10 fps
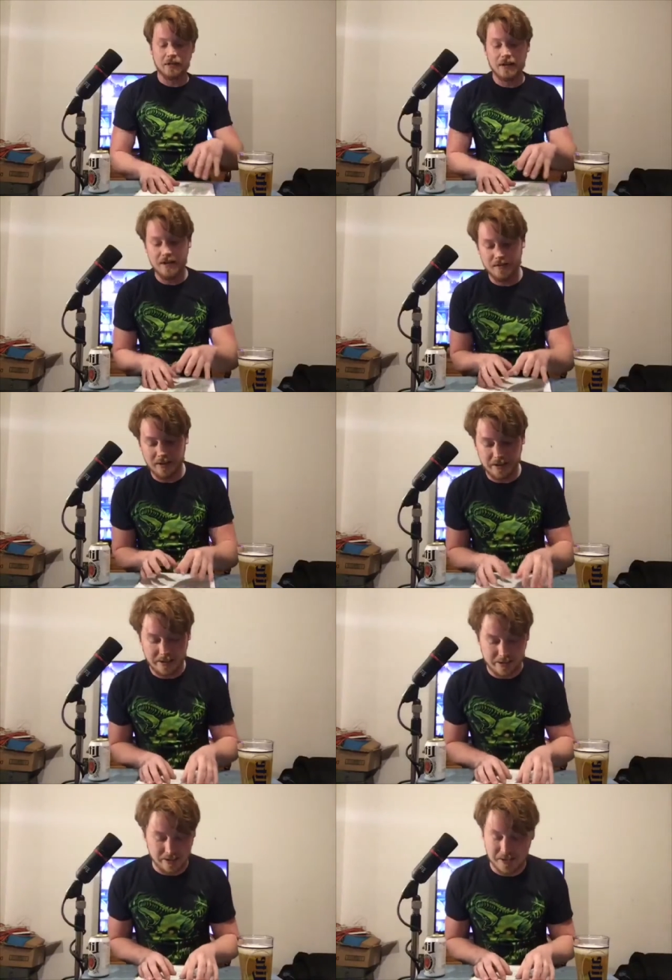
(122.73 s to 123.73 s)
don't have any
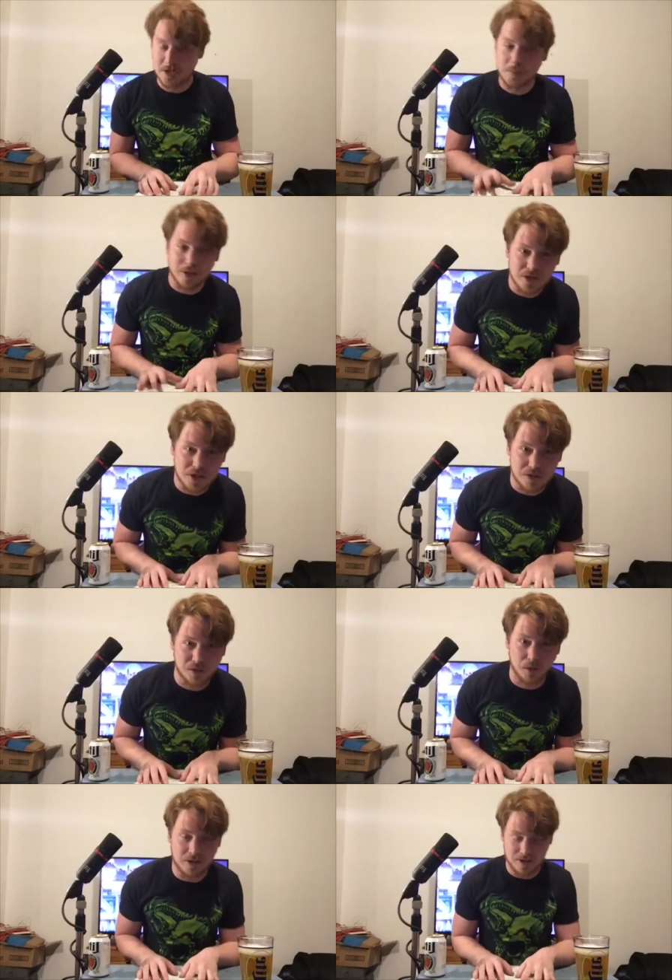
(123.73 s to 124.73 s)
conspiracies
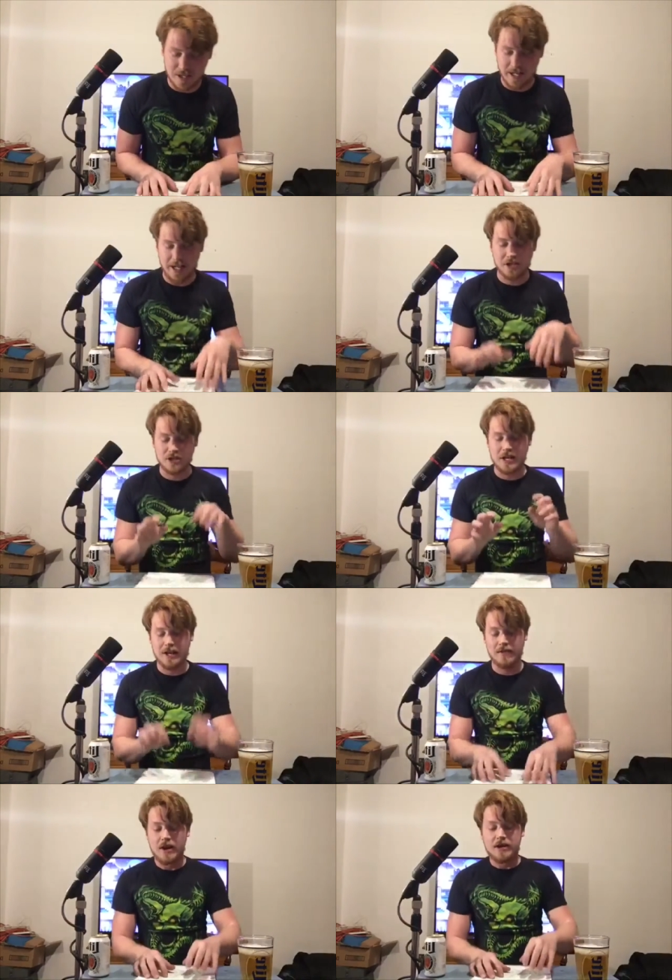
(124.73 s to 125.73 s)
for you today. I just
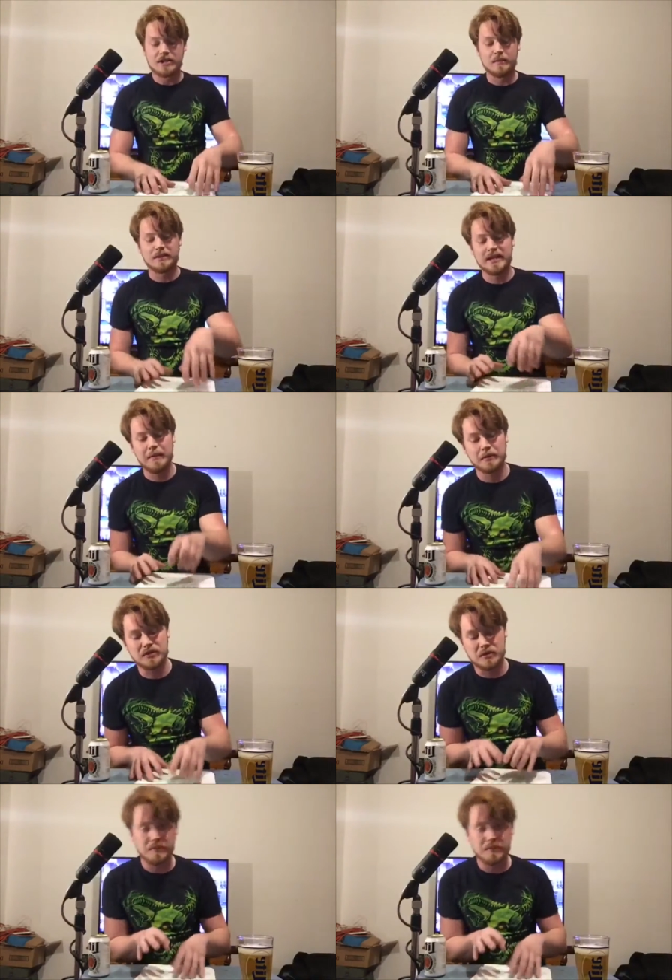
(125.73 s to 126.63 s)
have some examples of some